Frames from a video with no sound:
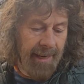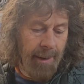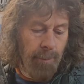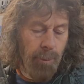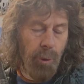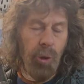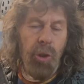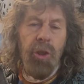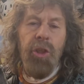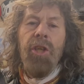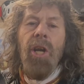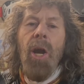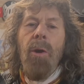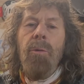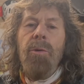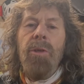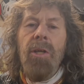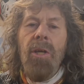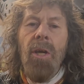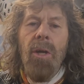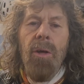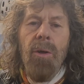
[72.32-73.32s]
will show
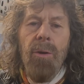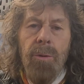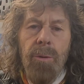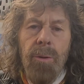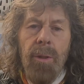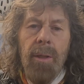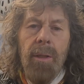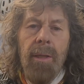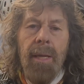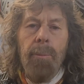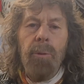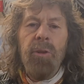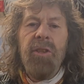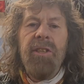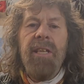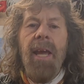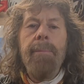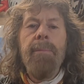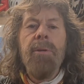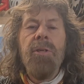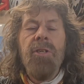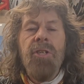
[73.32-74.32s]
you, it will
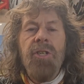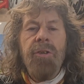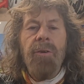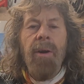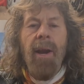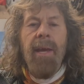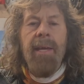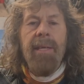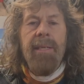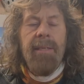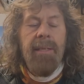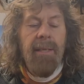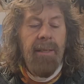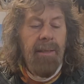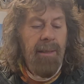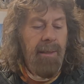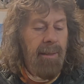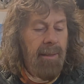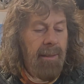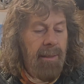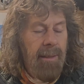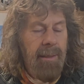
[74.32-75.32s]
demonstrate
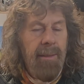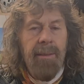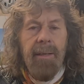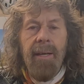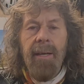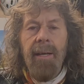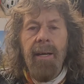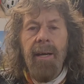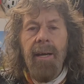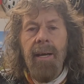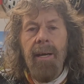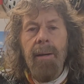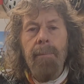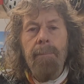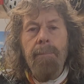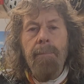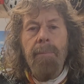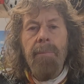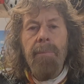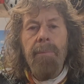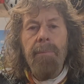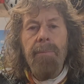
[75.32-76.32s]

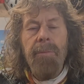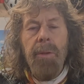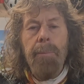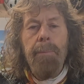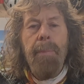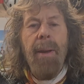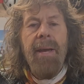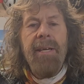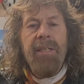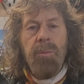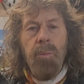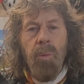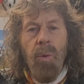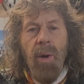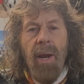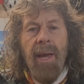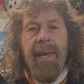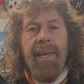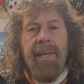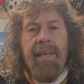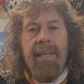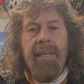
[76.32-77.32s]
the best
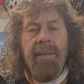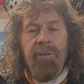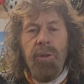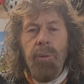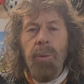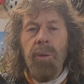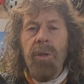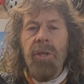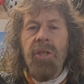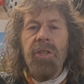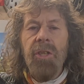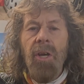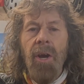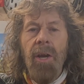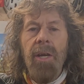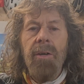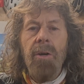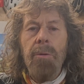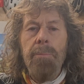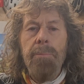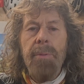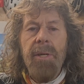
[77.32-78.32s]
way. If you want to start
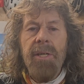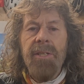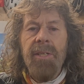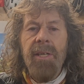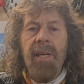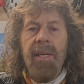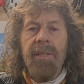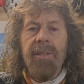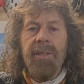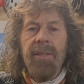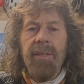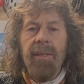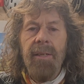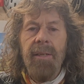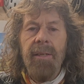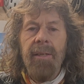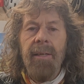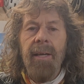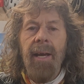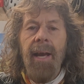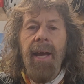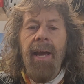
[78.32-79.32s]
your own business
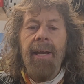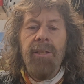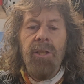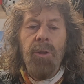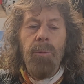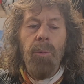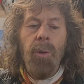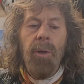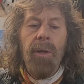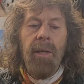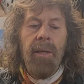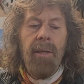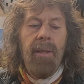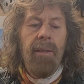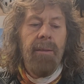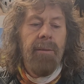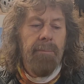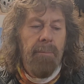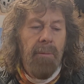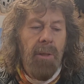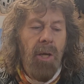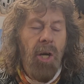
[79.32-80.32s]
and you want
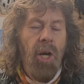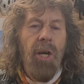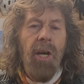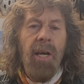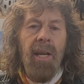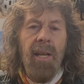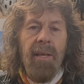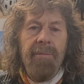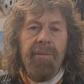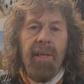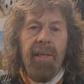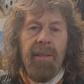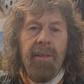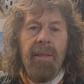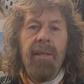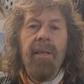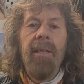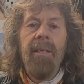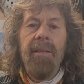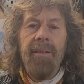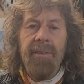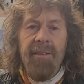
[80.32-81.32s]
to earn a living,
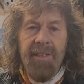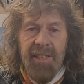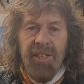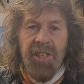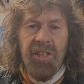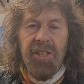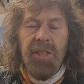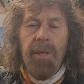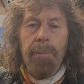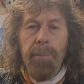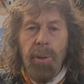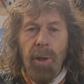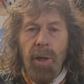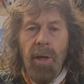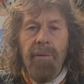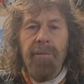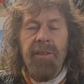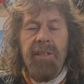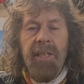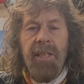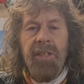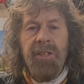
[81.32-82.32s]
this is a
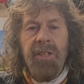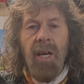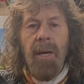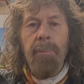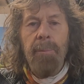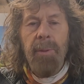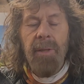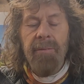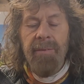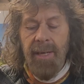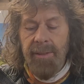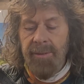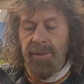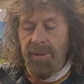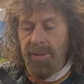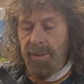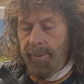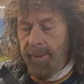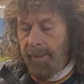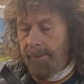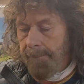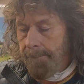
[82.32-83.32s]
perfect example of how to
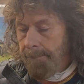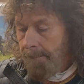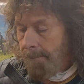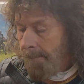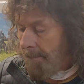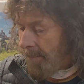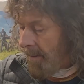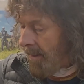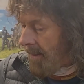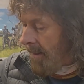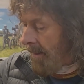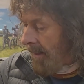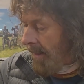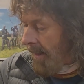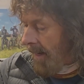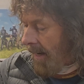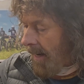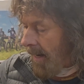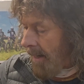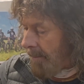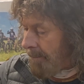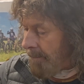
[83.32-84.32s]
do it.
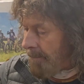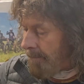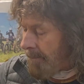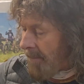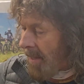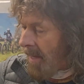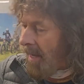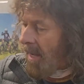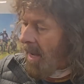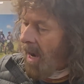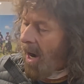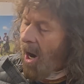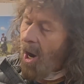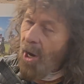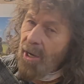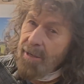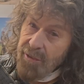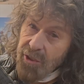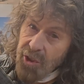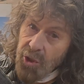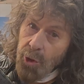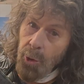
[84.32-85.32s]

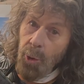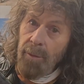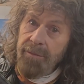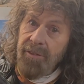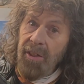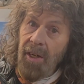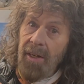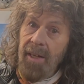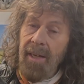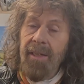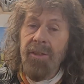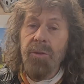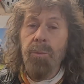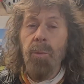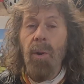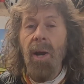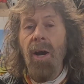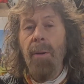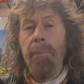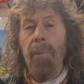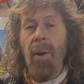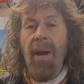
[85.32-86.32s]
I've sort of done it as
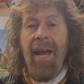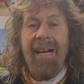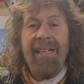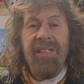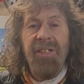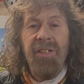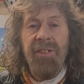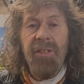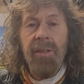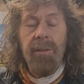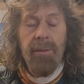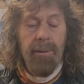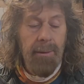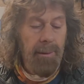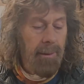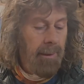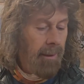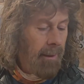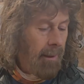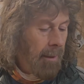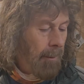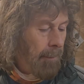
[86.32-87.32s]
well by accident,
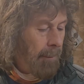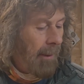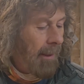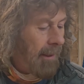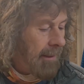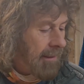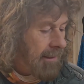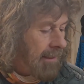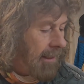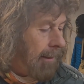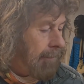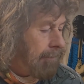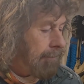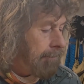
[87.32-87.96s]
but